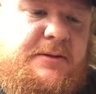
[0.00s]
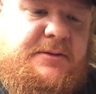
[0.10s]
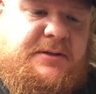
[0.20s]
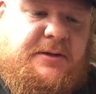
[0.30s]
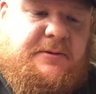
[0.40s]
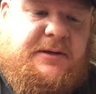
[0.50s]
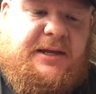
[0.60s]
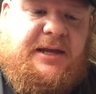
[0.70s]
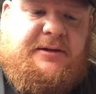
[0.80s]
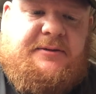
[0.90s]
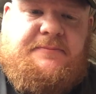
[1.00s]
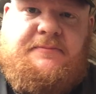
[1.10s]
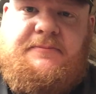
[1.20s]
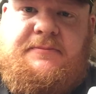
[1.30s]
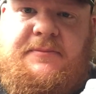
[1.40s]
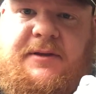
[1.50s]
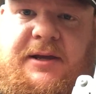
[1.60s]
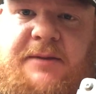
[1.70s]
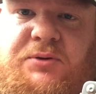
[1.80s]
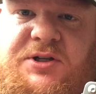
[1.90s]
So again,
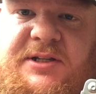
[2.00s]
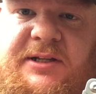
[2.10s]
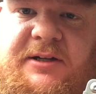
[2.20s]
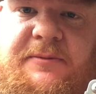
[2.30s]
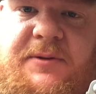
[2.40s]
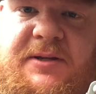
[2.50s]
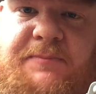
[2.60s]
you gotta push the little